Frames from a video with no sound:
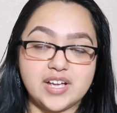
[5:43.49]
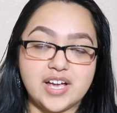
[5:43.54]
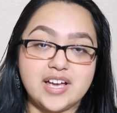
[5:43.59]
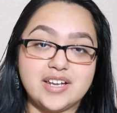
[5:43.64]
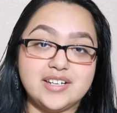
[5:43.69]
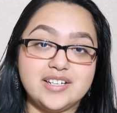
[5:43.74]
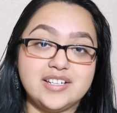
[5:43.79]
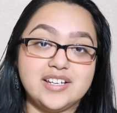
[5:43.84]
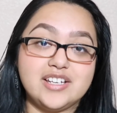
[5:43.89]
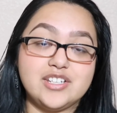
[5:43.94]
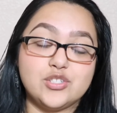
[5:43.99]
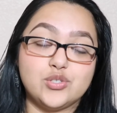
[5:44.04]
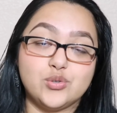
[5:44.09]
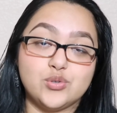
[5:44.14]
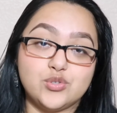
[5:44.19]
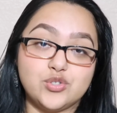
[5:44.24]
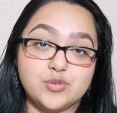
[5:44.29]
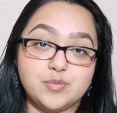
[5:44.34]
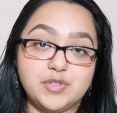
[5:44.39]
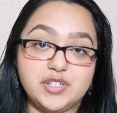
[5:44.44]
adding a
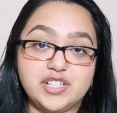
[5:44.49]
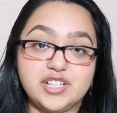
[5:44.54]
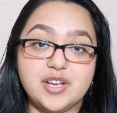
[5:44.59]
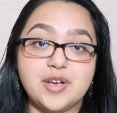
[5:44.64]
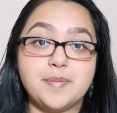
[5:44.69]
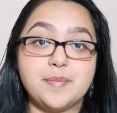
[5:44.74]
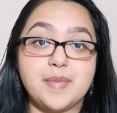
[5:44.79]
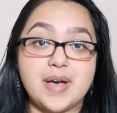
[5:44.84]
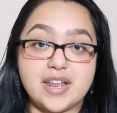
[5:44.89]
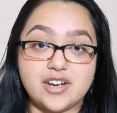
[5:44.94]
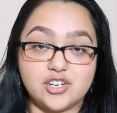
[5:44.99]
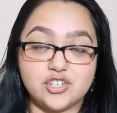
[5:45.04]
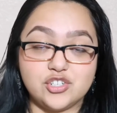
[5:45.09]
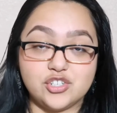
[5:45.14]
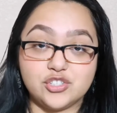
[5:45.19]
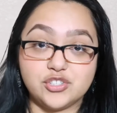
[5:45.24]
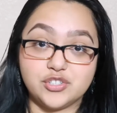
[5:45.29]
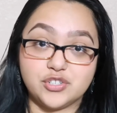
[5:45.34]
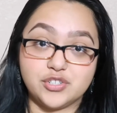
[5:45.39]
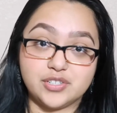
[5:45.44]
social media
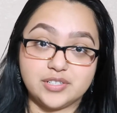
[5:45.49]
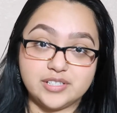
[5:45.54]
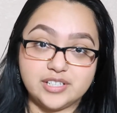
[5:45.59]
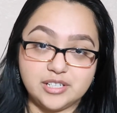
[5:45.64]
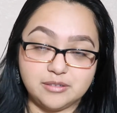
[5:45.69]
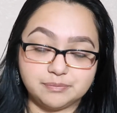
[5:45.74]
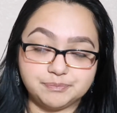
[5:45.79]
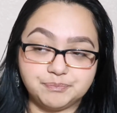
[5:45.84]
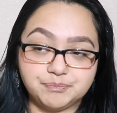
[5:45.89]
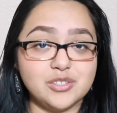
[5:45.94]
manager to her team.